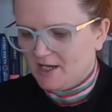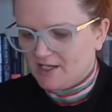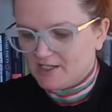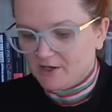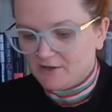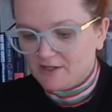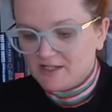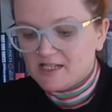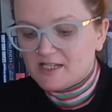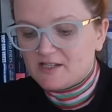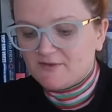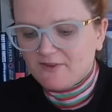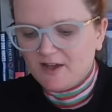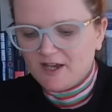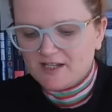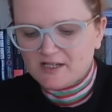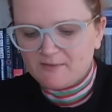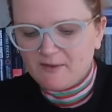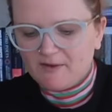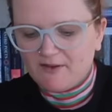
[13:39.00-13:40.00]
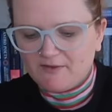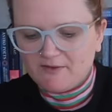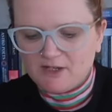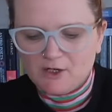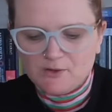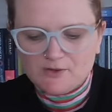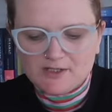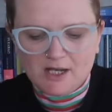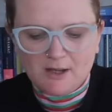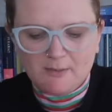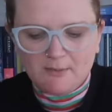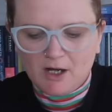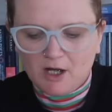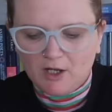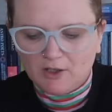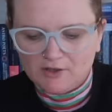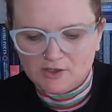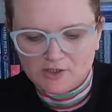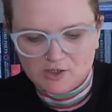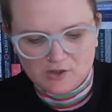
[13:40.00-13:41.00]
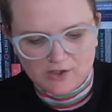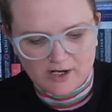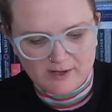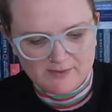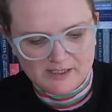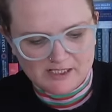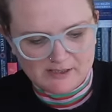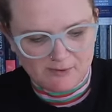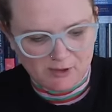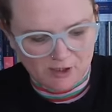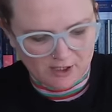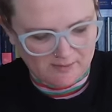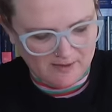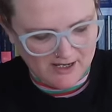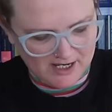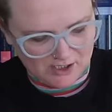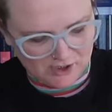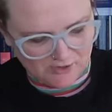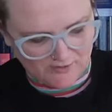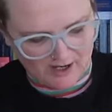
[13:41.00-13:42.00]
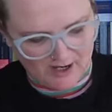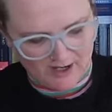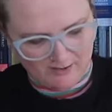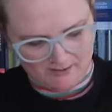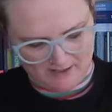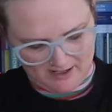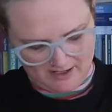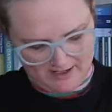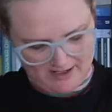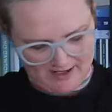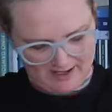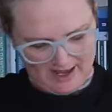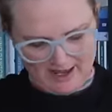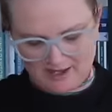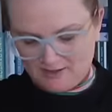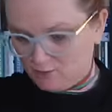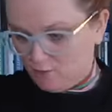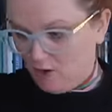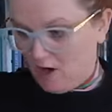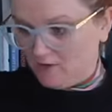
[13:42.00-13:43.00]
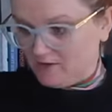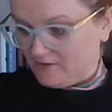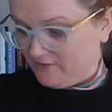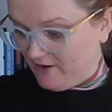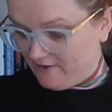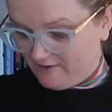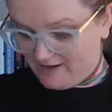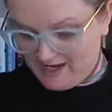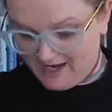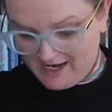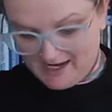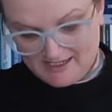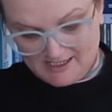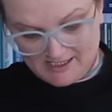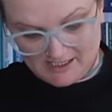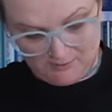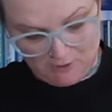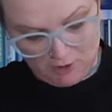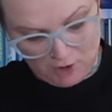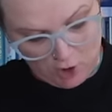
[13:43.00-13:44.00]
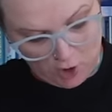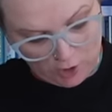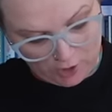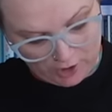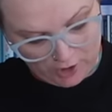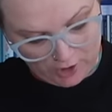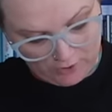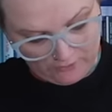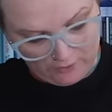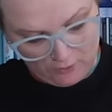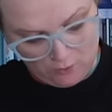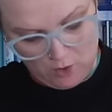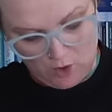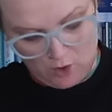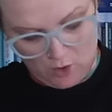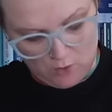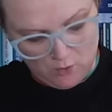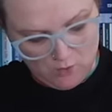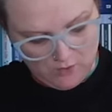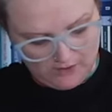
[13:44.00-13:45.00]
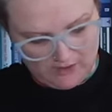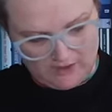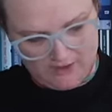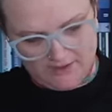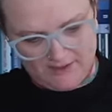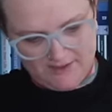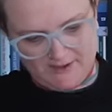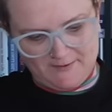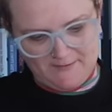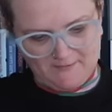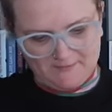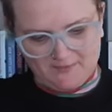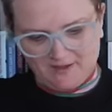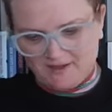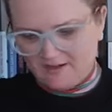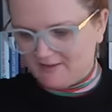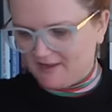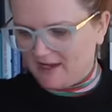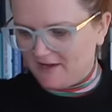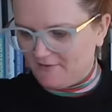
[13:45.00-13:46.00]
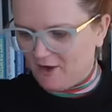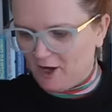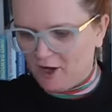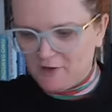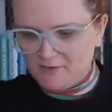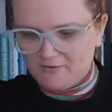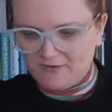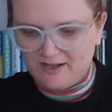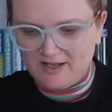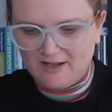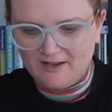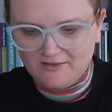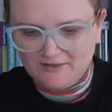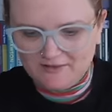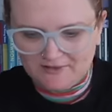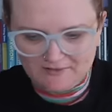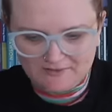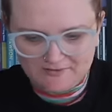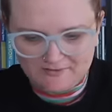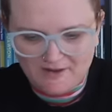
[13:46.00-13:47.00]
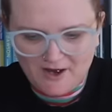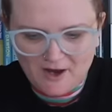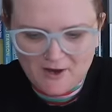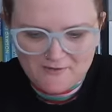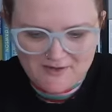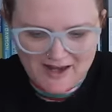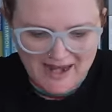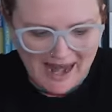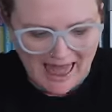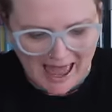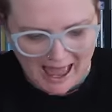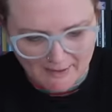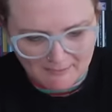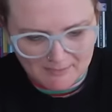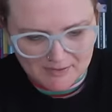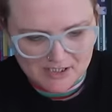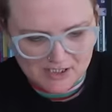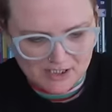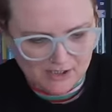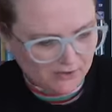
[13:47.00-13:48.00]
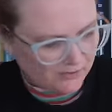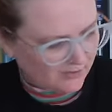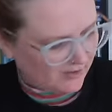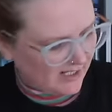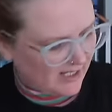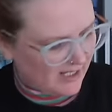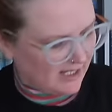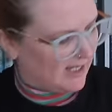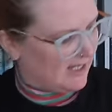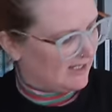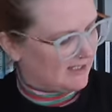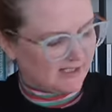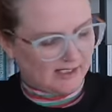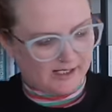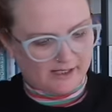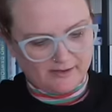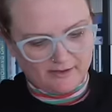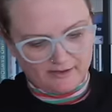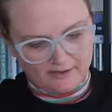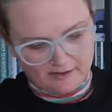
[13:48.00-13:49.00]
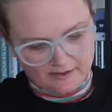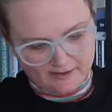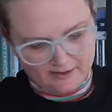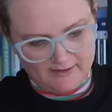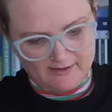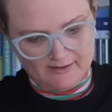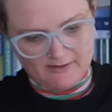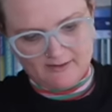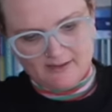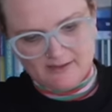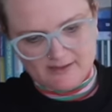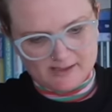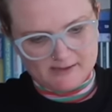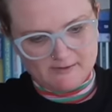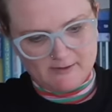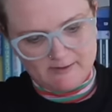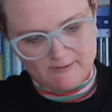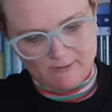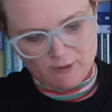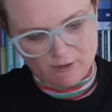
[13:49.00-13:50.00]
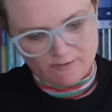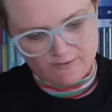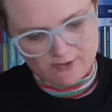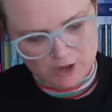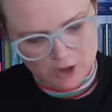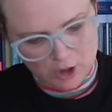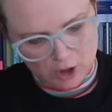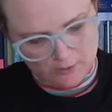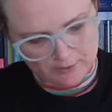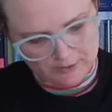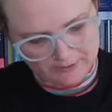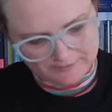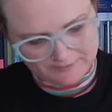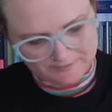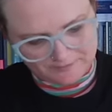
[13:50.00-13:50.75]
So this is the first time I've ever used command strips to put a picture up. And whilst very easy to put on and off the wall, they've over overlapped on here. So this is a bit more of a job.